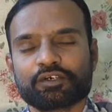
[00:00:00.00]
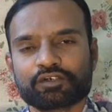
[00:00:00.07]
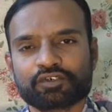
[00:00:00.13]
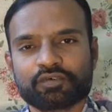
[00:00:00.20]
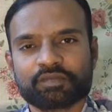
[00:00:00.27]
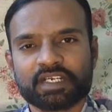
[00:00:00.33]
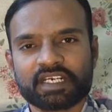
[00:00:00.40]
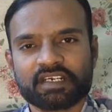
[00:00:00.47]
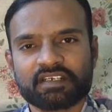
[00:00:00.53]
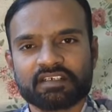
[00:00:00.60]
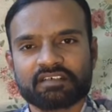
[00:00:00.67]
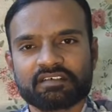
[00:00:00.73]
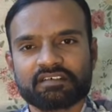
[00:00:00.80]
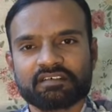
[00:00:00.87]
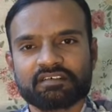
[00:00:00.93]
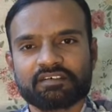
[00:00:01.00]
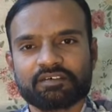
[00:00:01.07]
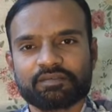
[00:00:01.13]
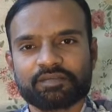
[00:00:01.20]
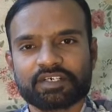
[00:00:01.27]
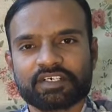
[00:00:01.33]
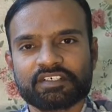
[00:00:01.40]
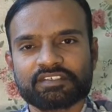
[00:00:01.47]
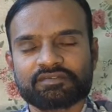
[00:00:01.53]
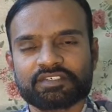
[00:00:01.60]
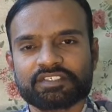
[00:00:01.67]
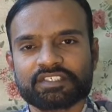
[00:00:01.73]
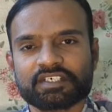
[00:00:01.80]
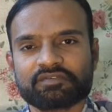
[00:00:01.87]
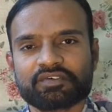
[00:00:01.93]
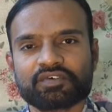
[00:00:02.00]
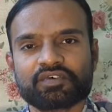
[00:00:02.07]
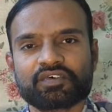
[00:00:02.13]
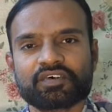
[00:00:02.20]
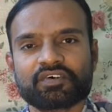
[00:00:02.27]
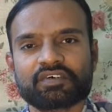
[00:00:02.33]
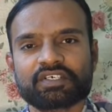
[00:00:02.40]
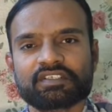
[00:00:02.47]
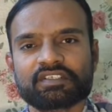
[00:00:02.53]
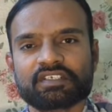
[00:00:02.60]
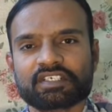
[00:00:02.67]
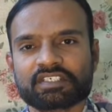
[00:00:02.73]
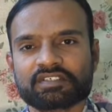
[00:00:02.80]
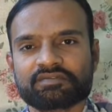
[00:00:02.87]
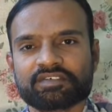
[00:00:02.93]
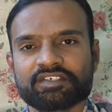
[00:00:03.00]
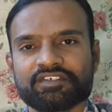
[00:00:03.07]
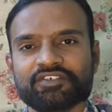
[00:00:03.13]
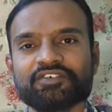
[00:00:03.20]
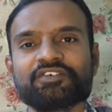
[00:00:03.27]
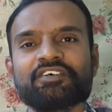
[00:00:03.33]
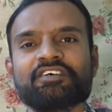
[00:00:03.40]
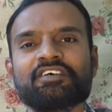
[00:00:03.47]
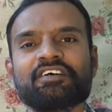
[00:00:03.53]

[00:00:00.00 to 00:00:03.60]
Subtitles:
electromechanical components, which I want to talk in the next video.